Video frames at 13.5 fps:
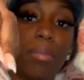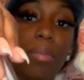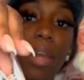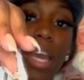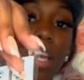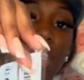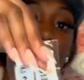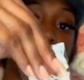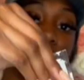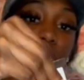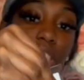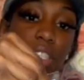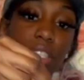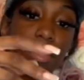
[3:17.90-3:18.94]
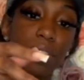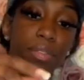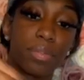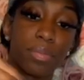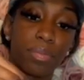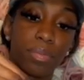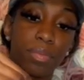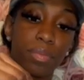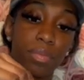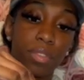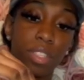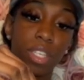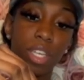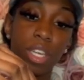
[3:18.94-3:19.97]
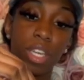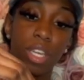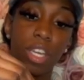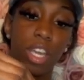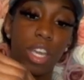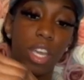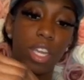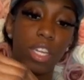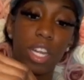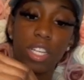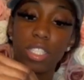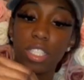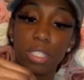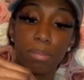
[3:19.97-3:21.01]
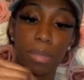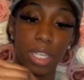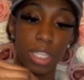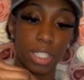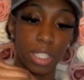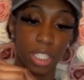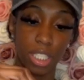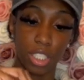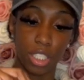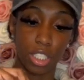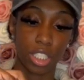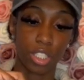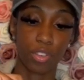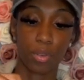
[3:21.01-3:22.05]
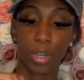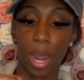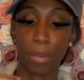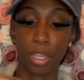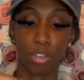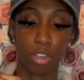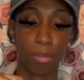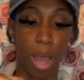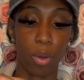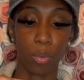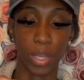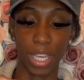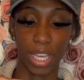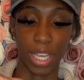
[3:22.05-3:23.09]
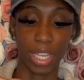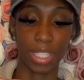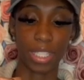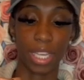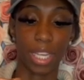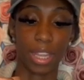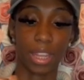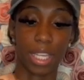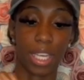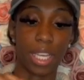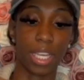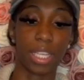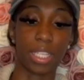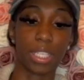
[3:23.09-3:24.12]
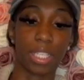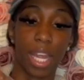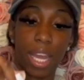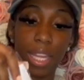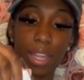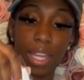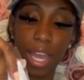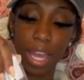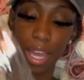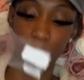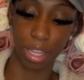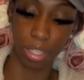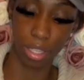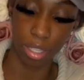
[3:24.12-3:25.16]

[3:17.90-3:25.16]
packaging and they're just mini scissors for when i be doing my wigs and things like that